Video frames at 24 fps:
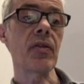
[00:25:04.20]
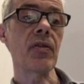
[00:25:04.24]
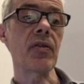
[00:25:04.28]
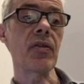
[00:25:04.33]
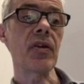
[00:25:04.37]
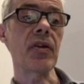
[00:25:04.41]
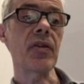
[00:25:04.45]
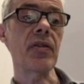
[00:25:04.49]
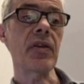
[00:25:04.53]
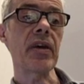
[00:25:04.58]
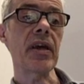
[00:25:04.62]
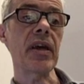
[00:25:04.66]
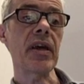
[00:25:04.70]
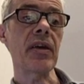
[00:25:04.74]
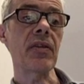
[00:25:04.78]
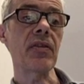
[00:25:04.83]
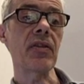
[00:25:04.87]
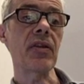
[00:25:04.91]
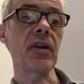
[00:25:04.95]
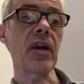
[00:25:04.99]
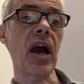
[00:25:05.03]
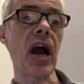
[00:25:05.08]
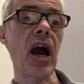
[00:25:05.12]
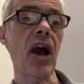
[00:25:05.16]
the, the,
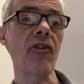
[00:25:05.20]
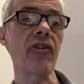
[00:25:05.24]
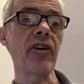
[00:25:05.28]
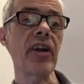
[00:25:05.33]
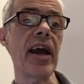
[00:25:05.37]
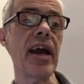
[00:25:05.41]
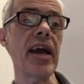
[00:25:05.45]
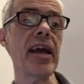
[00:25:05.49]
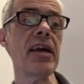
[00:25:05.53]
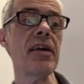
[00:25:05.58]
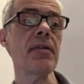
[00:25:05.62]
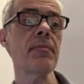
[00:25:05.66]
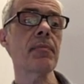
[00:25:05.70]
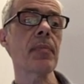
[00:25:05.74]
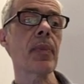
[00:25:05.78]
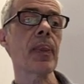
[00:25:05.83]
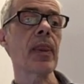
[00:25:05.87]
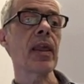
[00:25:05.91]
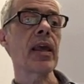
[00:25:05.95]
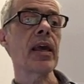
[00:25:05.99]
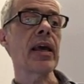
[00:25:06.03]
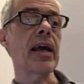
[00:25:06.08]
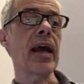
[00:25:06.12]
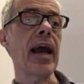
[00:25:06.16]
the, RNA,
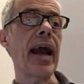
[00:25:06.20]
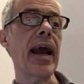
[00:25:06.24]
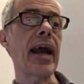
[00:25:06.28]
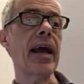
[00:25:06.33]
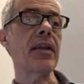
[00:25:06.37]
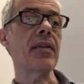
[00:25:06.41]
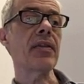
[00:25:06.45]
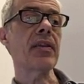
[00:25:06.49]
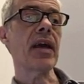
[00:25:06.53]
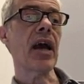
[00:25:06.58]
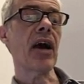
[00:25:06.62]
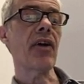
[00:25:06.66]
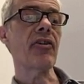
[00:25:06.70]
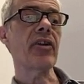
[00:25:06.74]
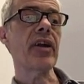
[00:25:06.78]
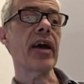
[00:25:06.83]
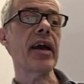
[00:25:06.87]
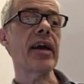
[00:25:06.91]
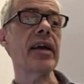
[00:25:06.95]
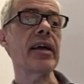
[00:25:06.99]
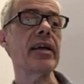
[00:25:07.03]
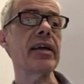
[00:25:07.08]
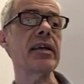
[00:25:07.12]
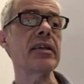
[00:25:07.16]
and the
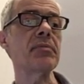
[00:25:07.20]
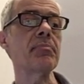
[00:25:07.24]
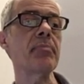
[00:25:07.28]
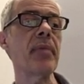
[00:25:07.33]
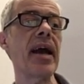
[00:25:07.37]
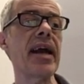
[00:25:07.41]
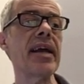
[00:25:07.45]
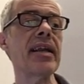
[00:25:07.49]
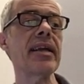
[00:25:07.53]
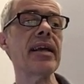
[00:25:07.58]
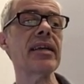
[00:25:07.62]
RNA is made.